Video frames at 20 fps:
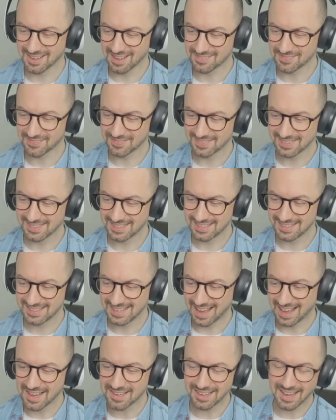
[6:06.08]
um,
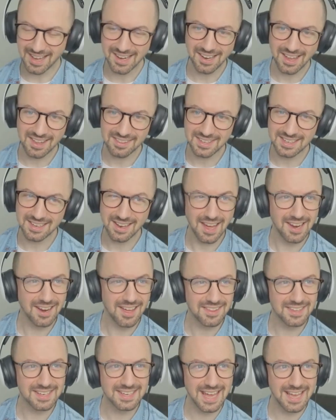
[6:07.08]
I, I, like the, I
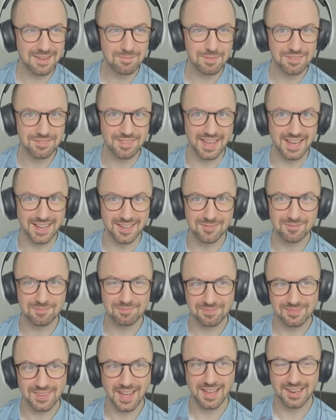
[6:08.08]
like the name of that
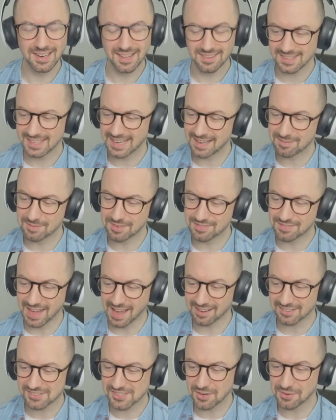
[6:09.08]
I like the name of
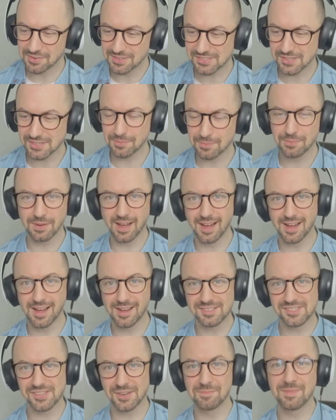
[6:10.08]
that. So so
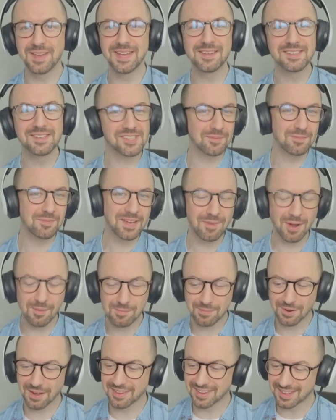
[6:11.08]
uh, so me so me and my
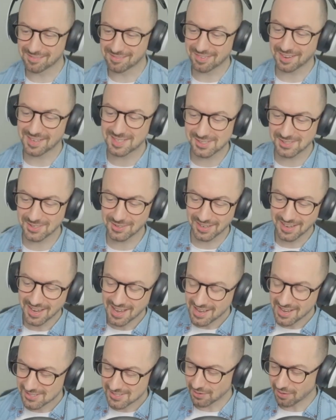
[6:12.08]
brother. Funny story.
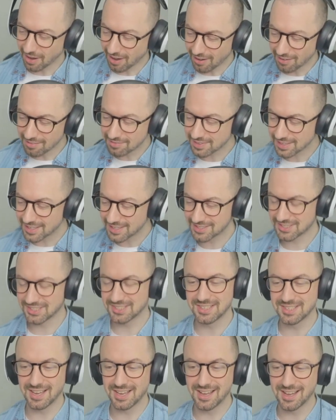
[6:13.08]
So our
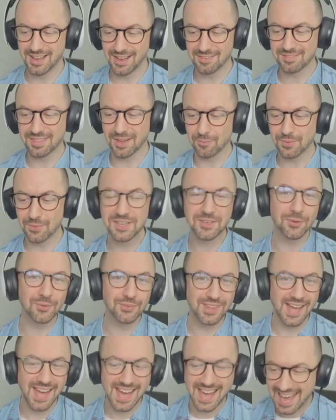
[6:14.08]
version uh, of that we
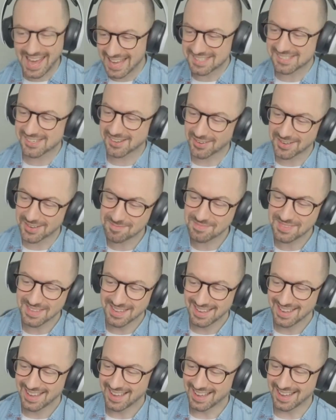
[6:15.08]
called that airtime.
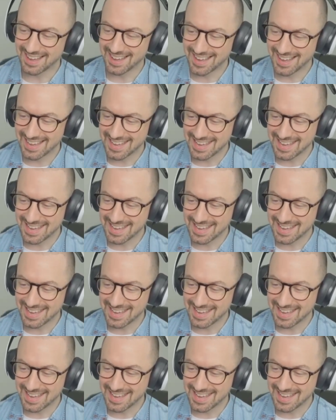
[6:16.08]
Uh,